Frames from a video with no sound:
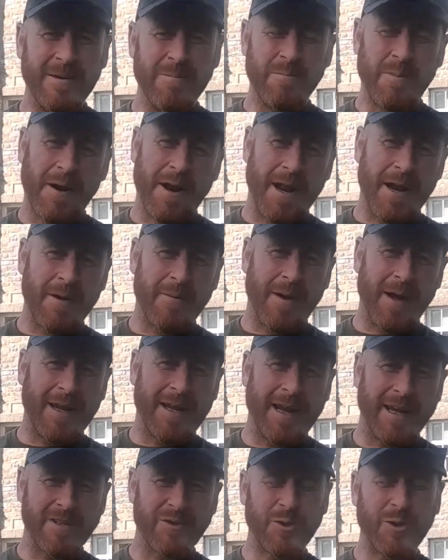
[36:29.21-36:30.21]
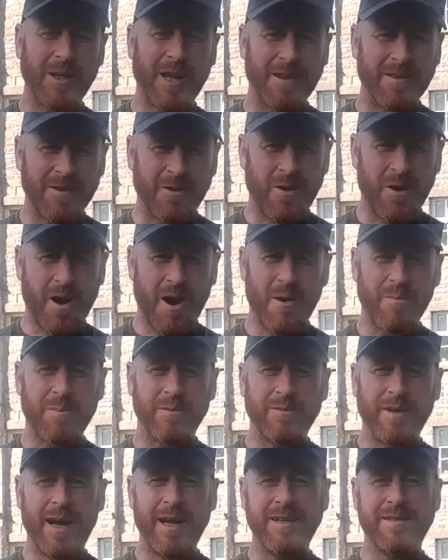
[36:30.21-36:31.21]
But anyway, I still had the carp,
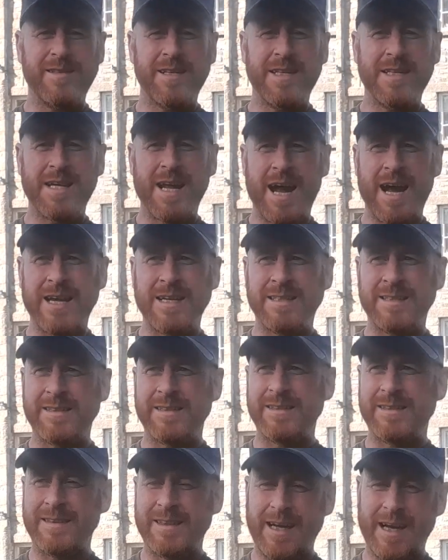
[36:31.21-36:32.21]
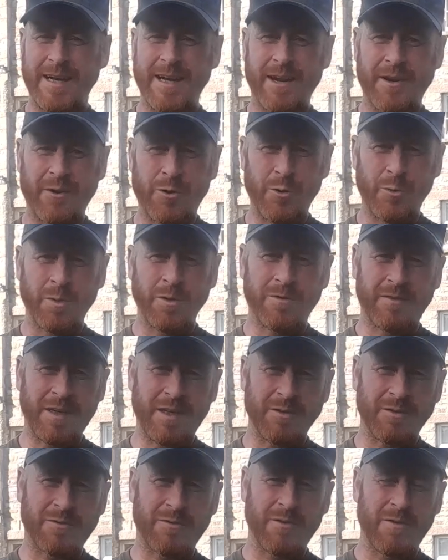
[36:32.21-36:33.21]
18.9, and I had a couple of
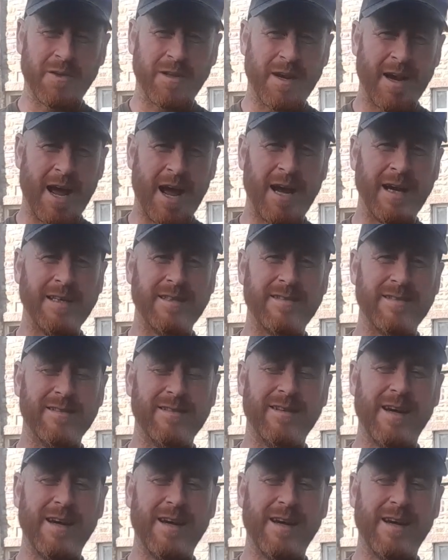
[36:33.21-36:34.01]
eels through the night.